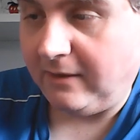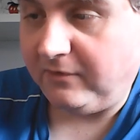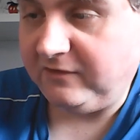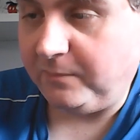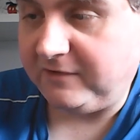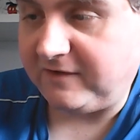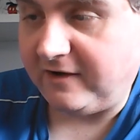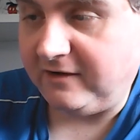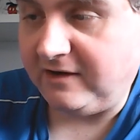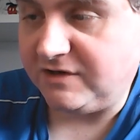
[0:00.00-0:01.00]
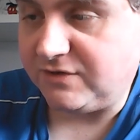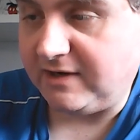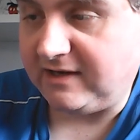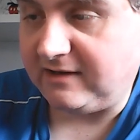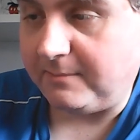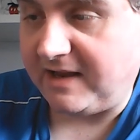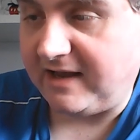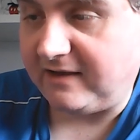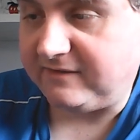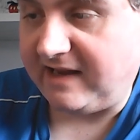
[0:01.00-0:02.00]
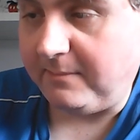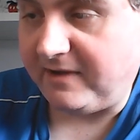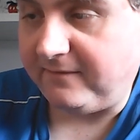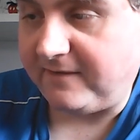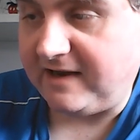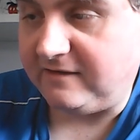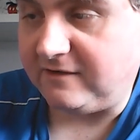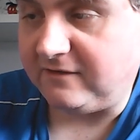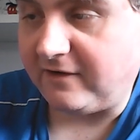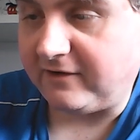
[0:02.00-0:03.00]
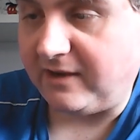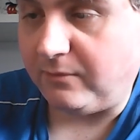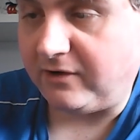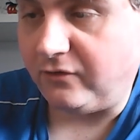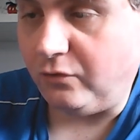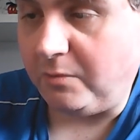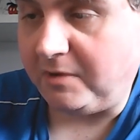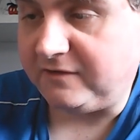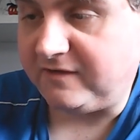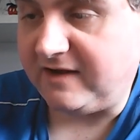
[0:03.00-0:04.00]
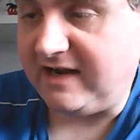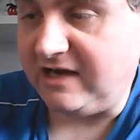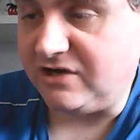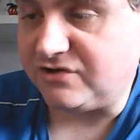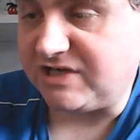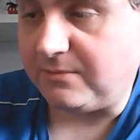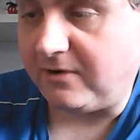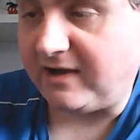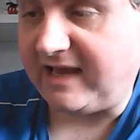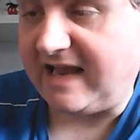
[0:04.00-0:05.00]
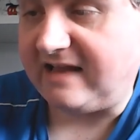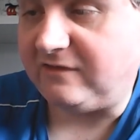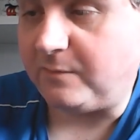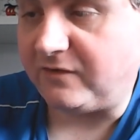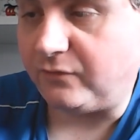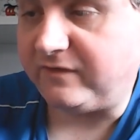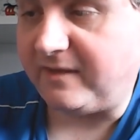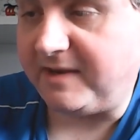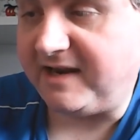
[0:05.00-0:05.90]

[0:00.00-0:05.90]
Once per turn, during the standby phase, you can target 1 normal monster in your GY and special summon